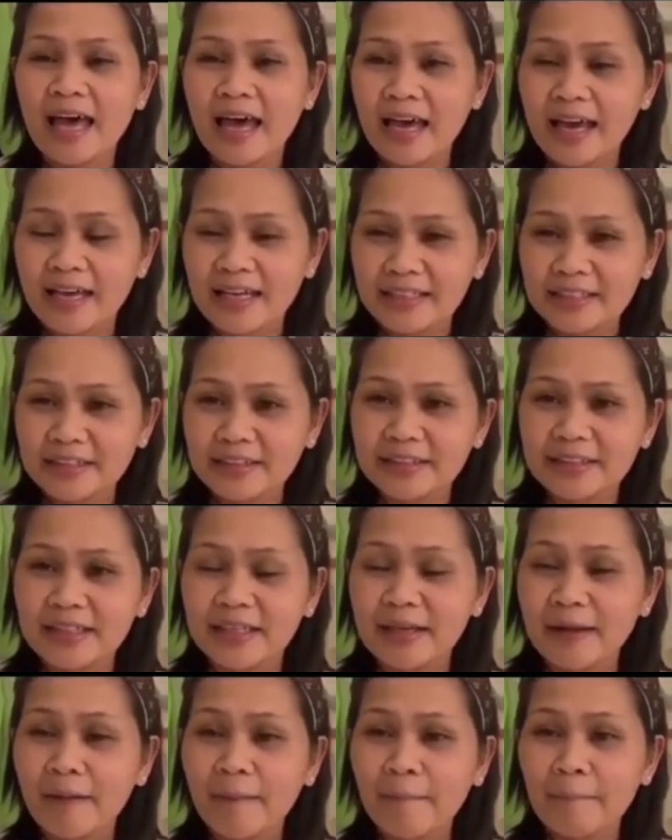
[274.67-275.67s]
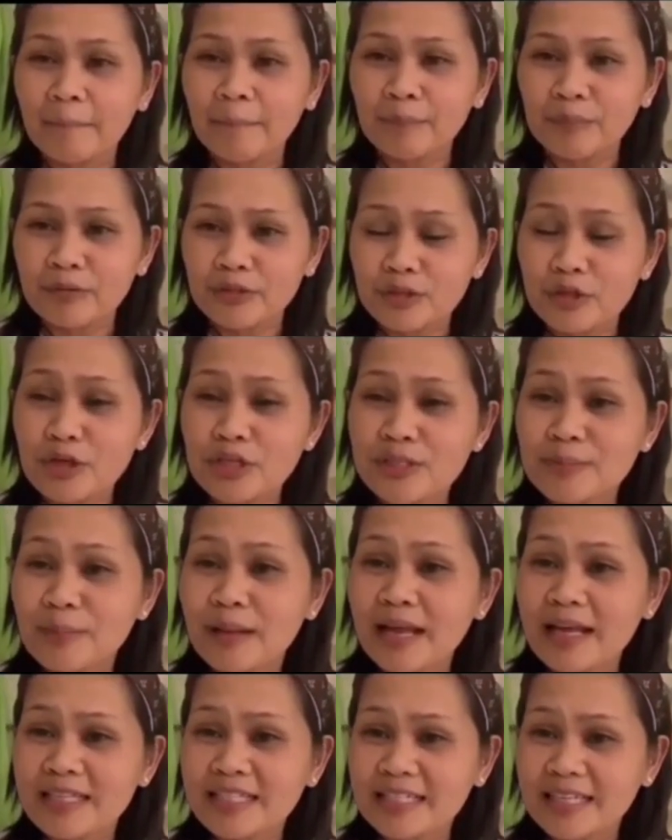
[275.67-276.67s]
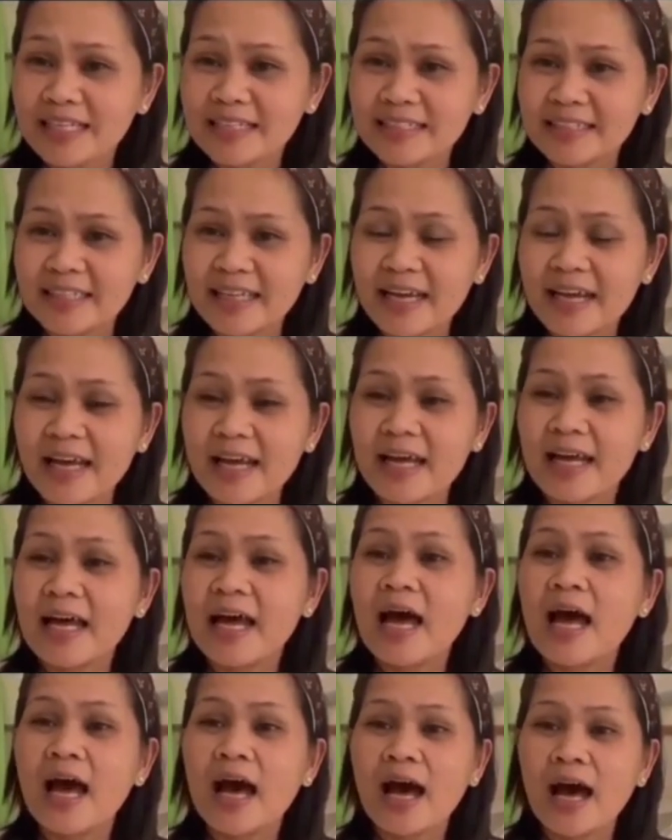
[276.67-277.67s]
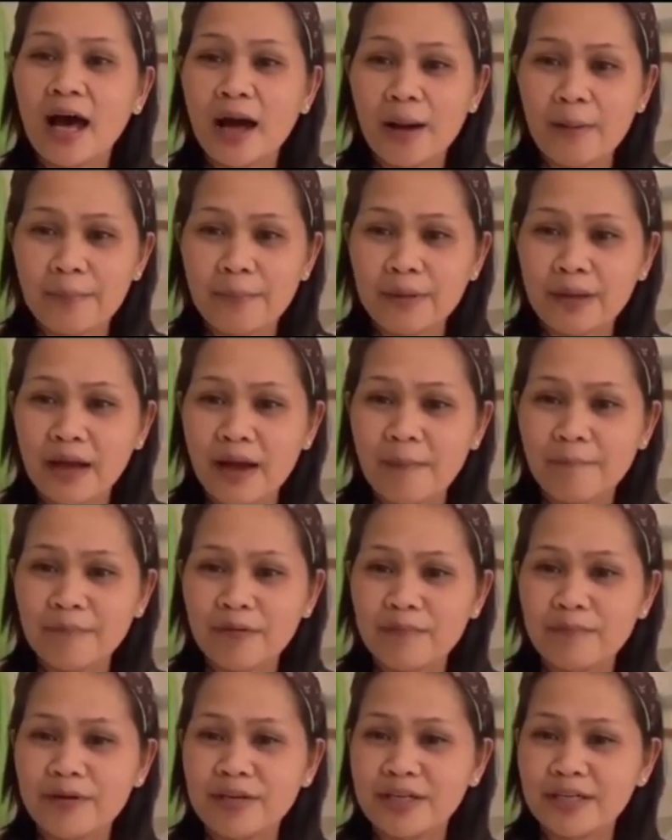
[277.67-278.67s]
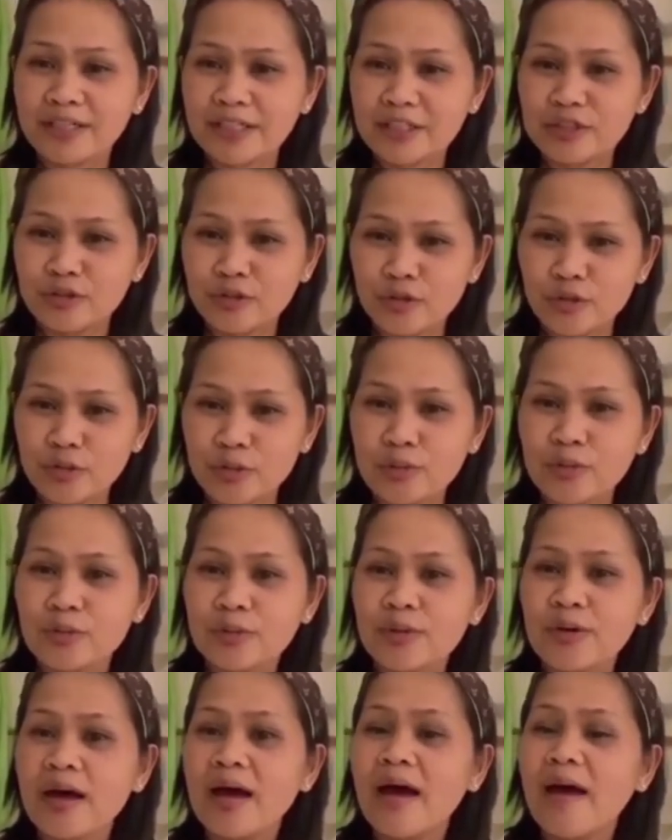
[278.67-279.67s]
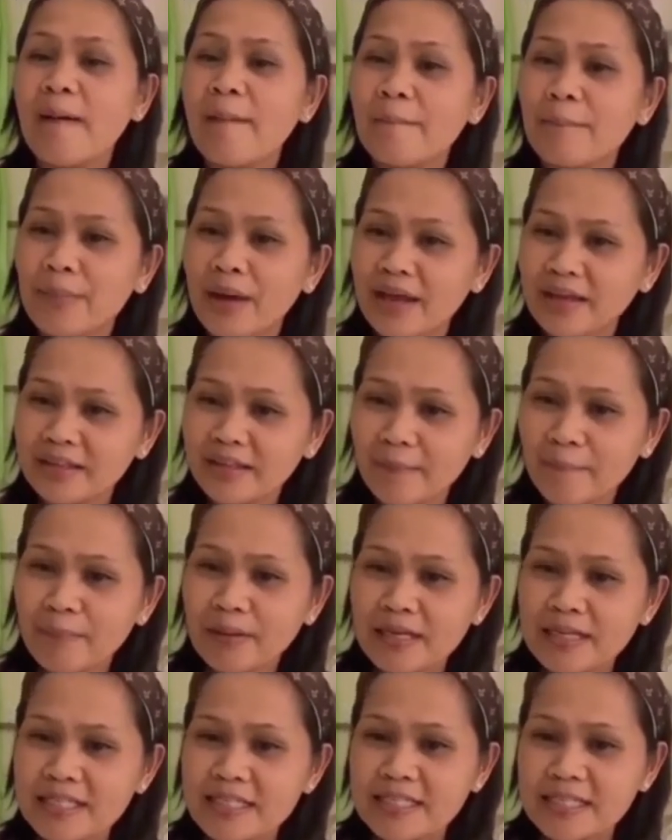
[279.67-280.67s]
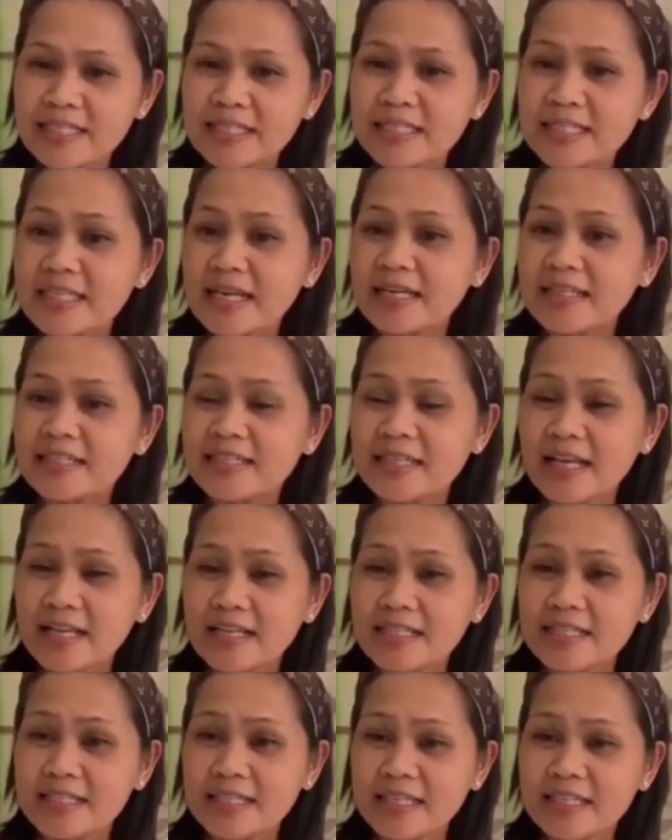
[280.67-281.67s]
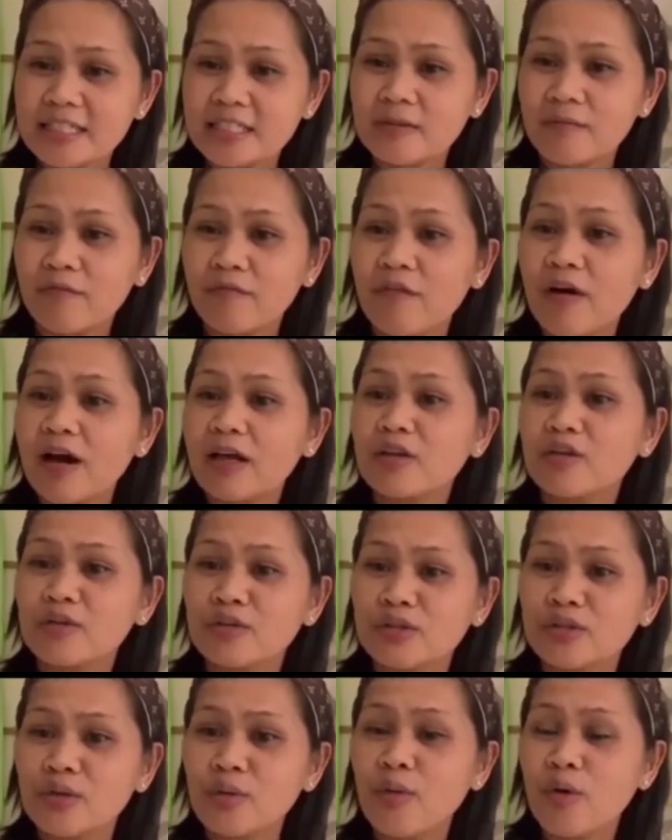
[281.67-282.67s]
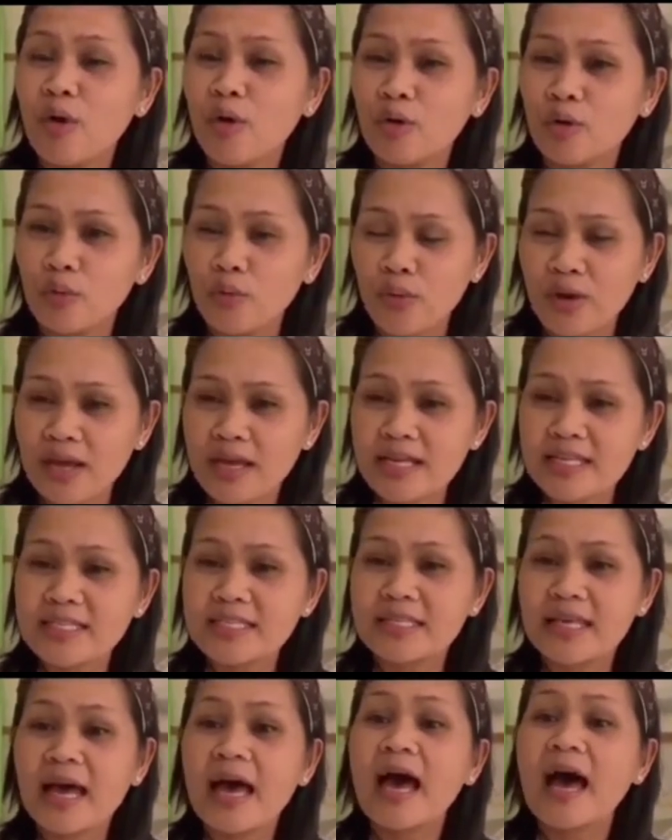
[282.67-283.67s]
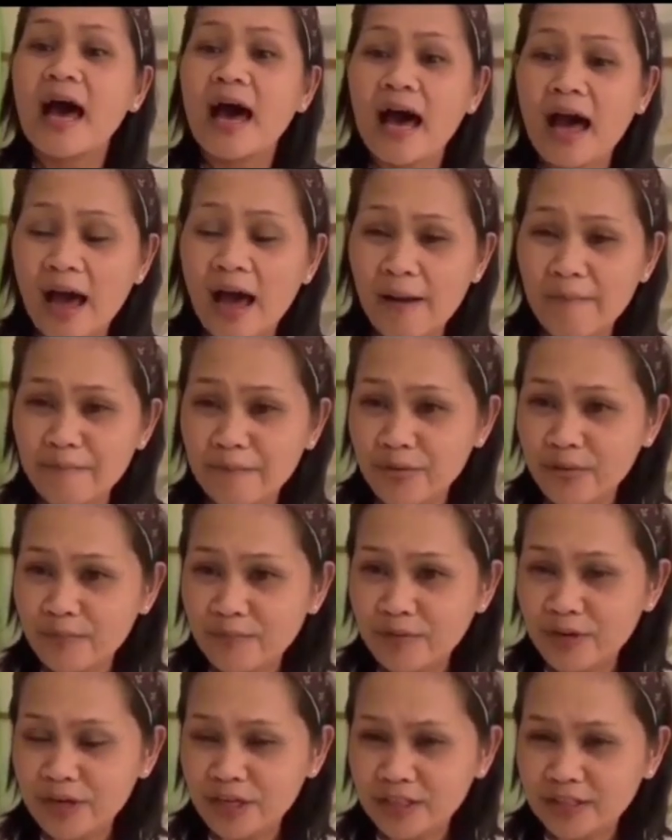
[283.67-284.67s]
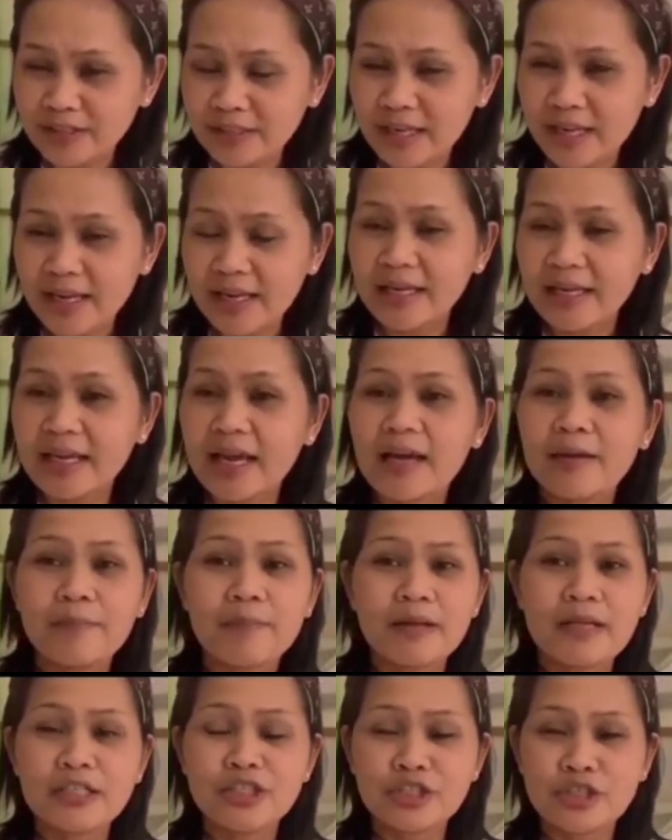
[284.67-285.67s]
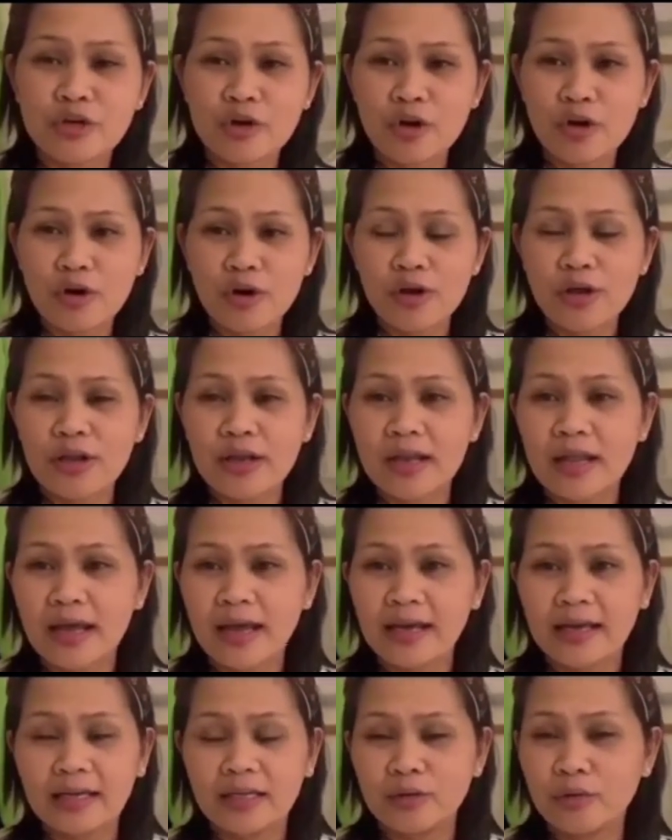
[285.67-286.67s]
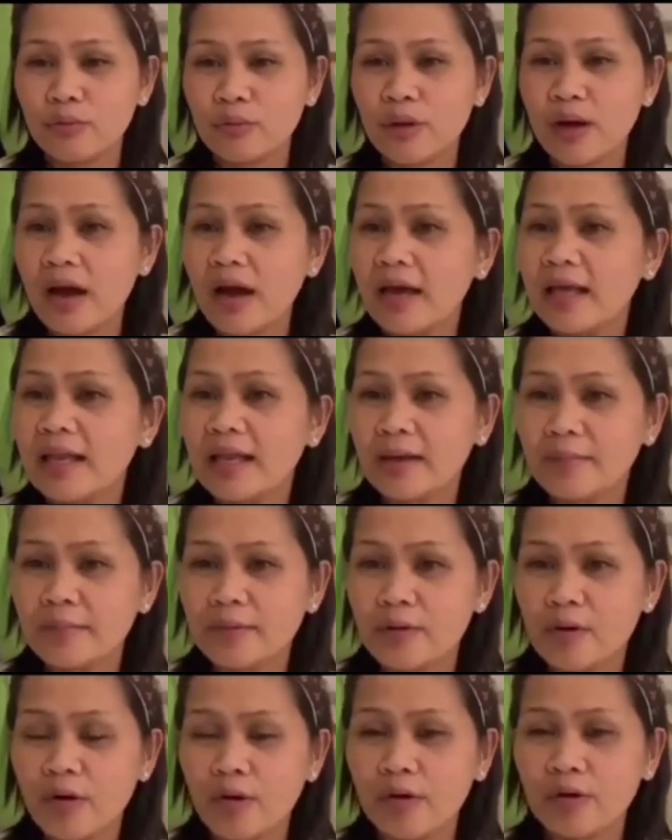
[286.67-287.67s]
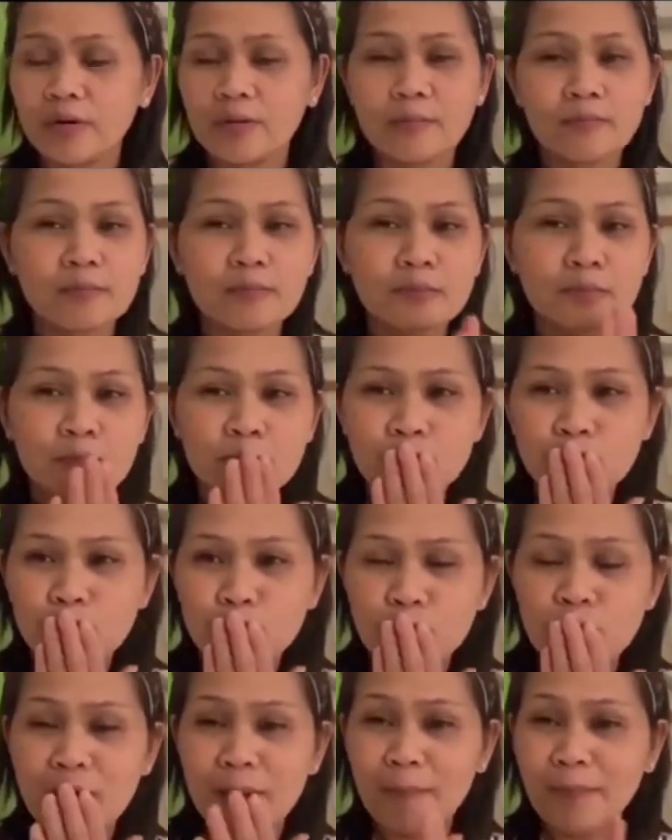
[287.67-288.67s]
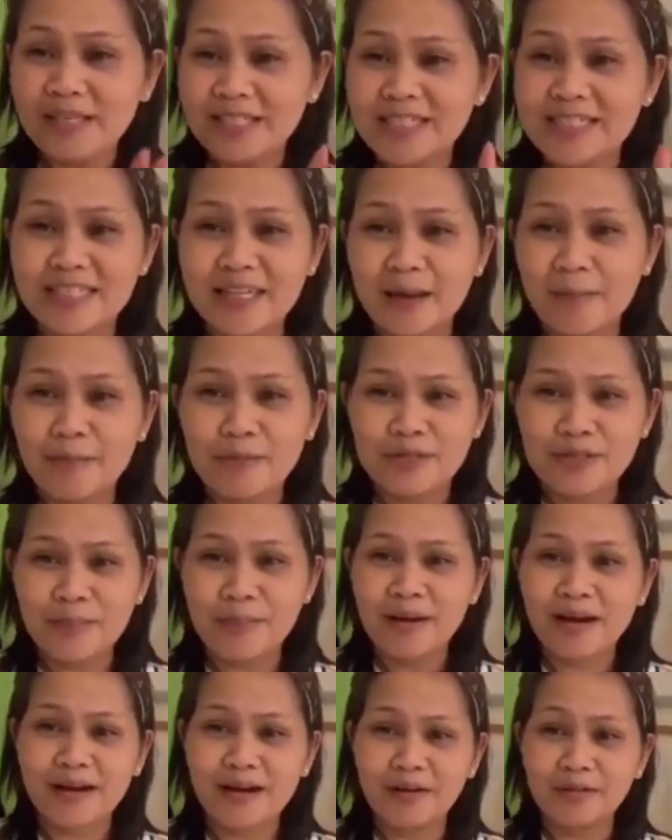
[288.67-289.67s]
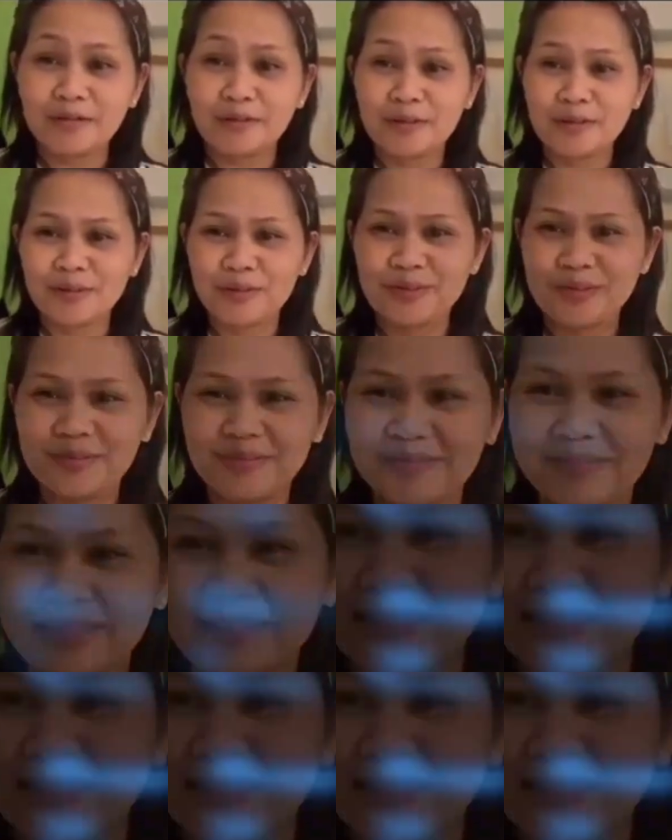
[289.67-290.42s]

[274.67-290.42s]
And, Jokes Blacks, ganda! Happy, happy birthday to you. May the blessings and success follow you always. Happy birthday. God bless you all and I love you all. Mwah, pasensya na po sa background ko.